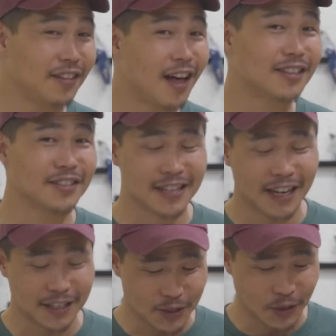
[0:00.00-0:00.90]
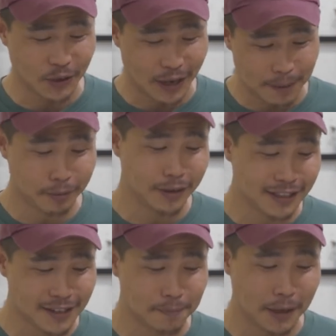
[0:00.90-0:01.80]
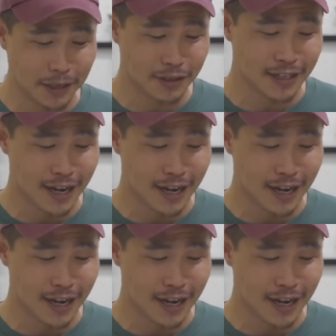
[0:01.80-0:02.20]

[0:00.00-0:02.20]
a lot to say, so I printed some pages